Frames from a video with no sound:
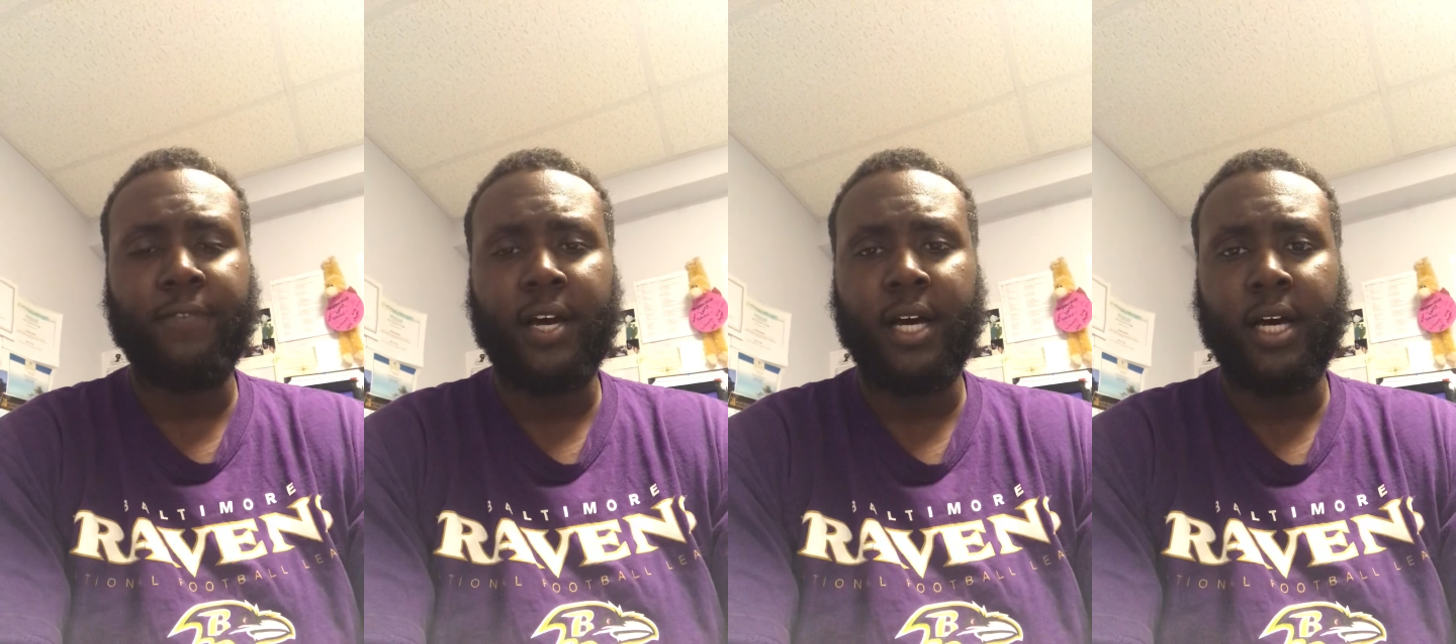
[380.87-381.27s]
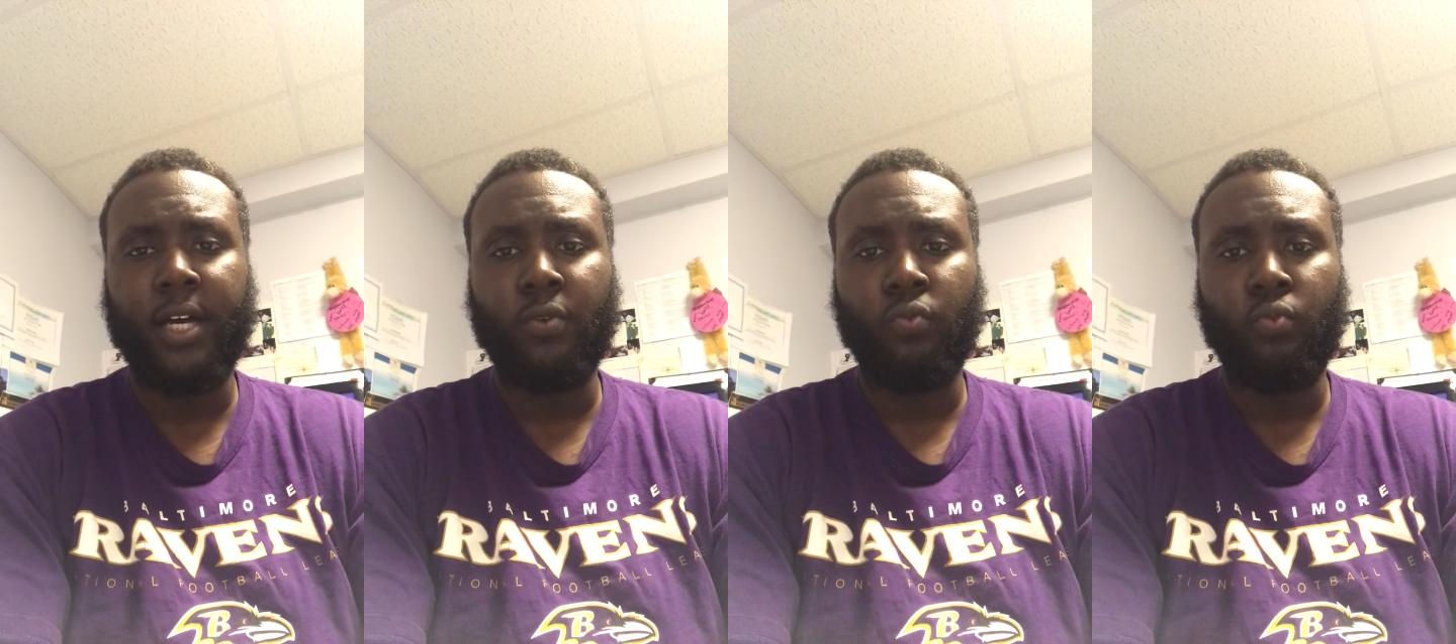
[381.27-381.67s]

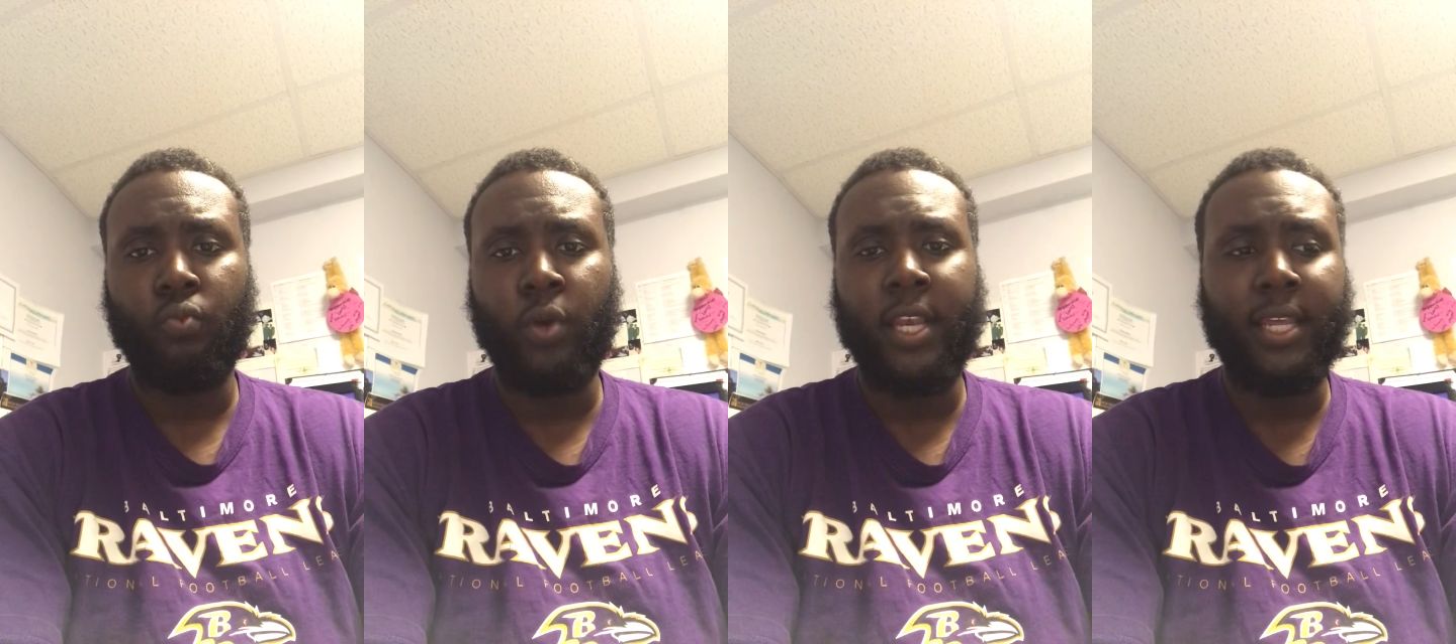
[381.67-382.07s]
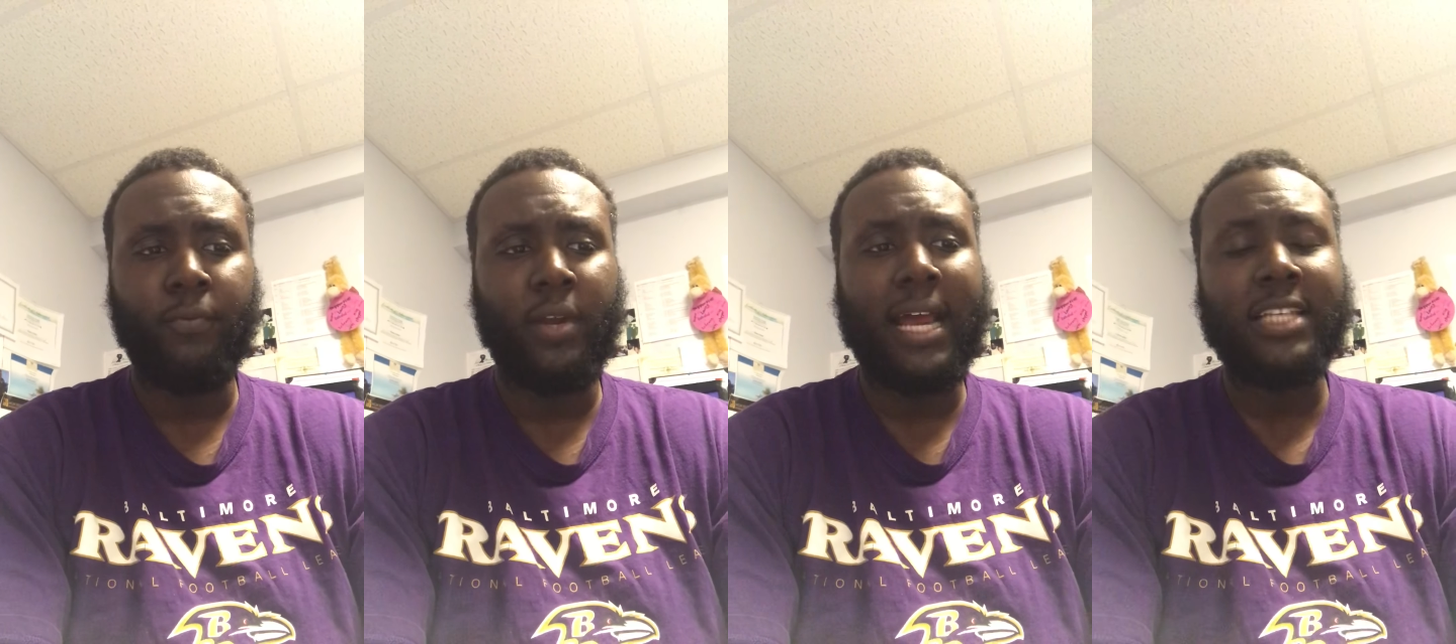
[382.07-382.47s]

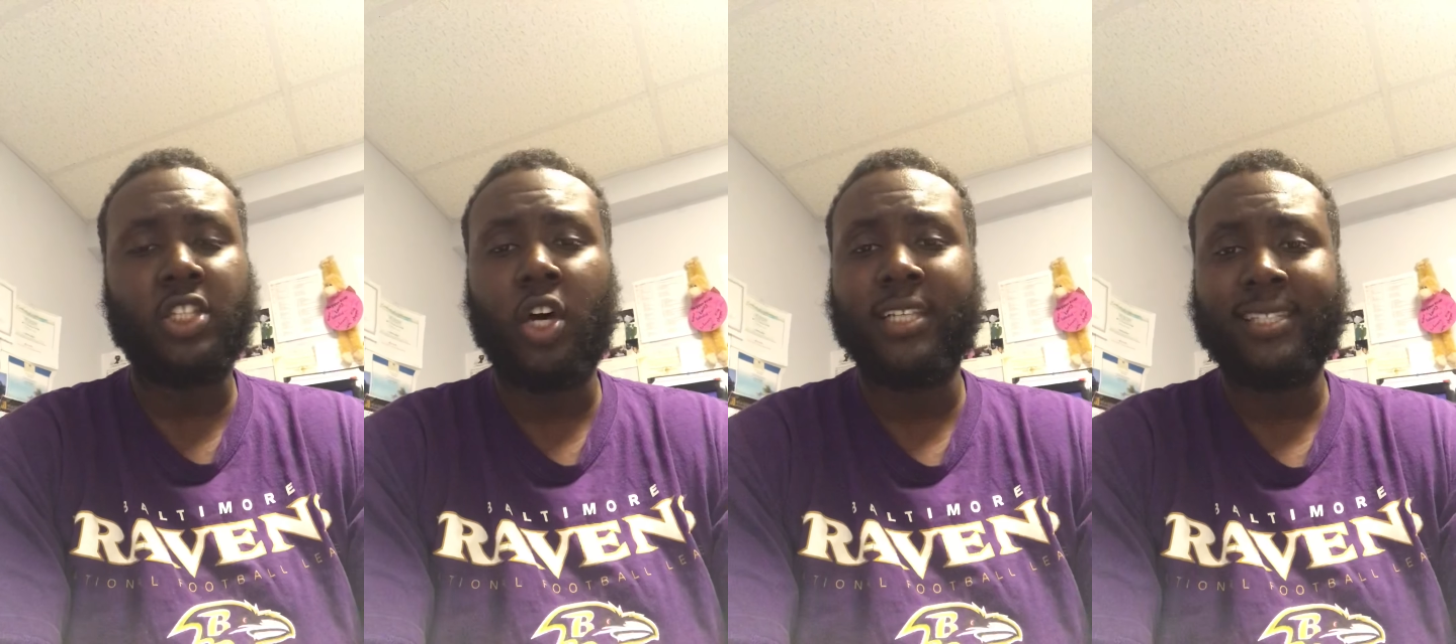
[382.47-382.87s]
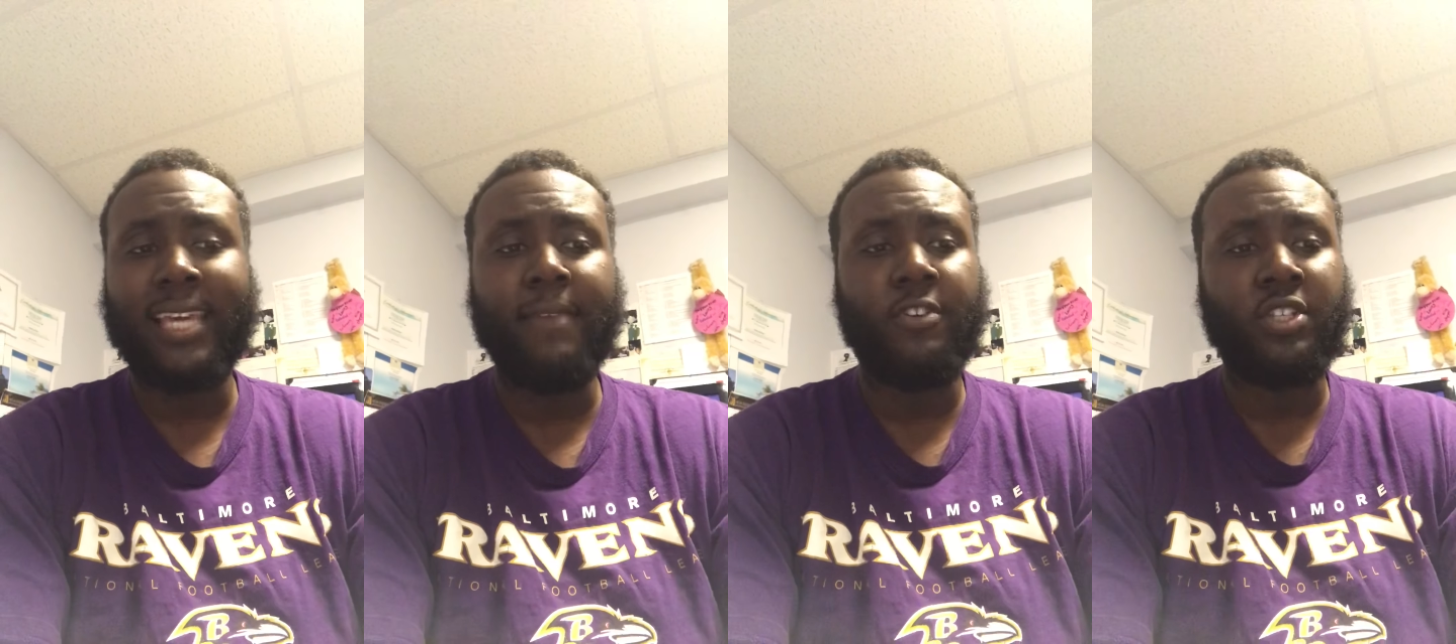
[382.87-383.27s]
when I saw his
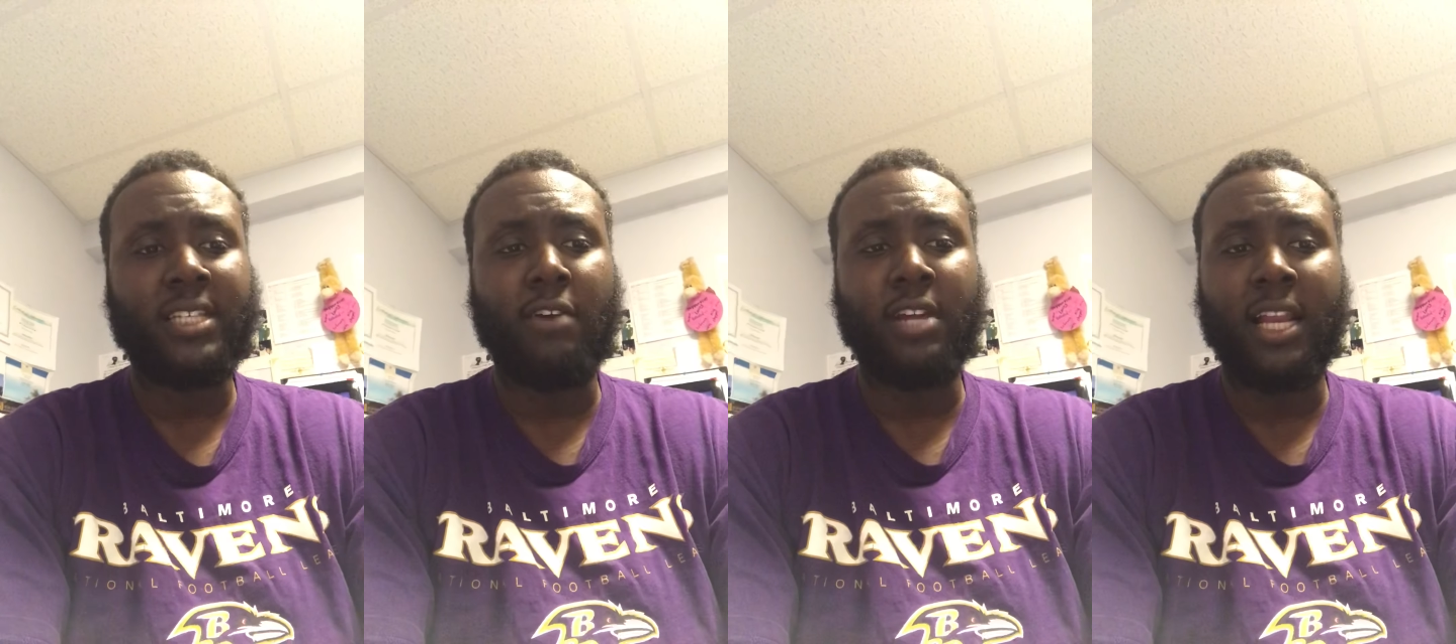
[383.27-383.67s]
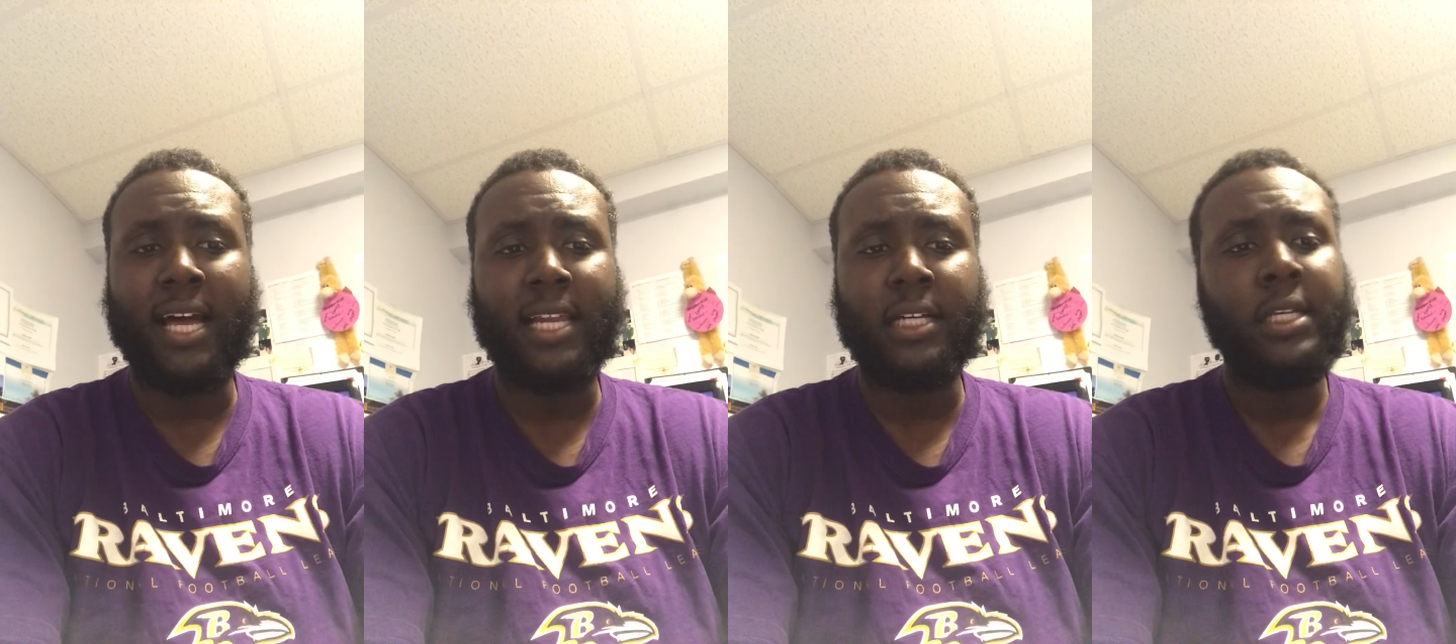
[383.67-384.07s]
tape versus South
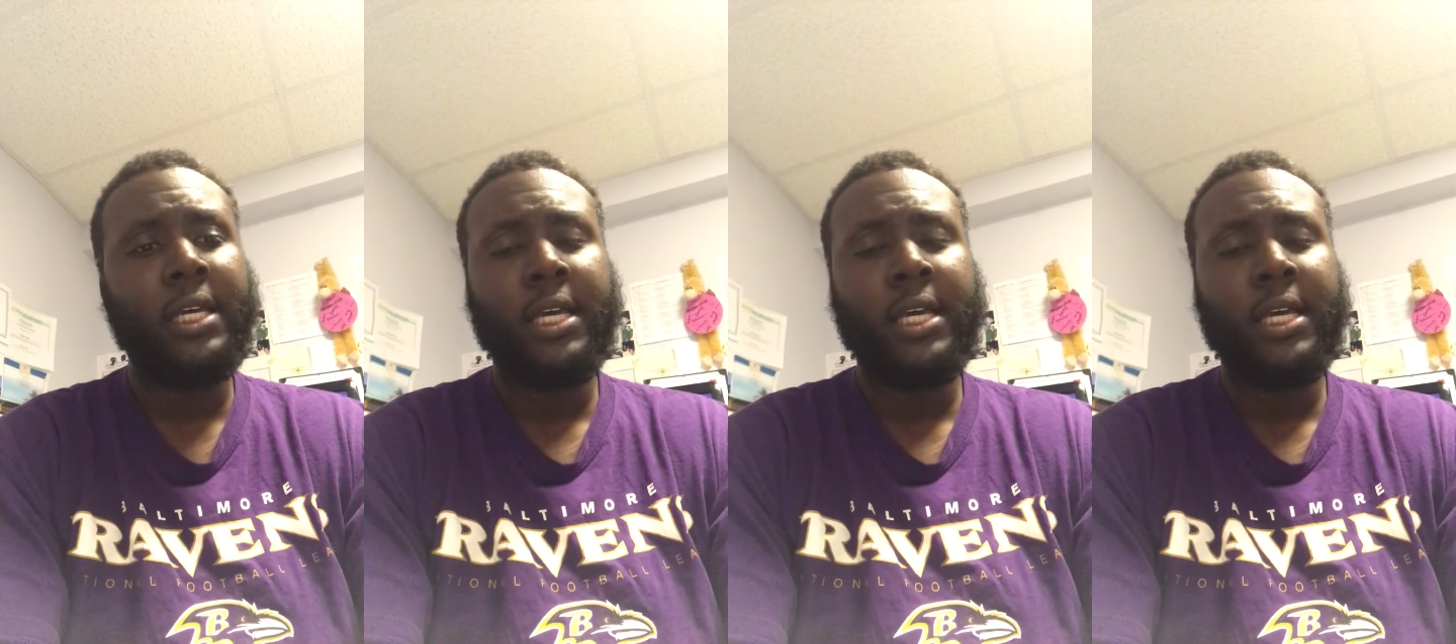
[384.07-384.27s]
Carolina.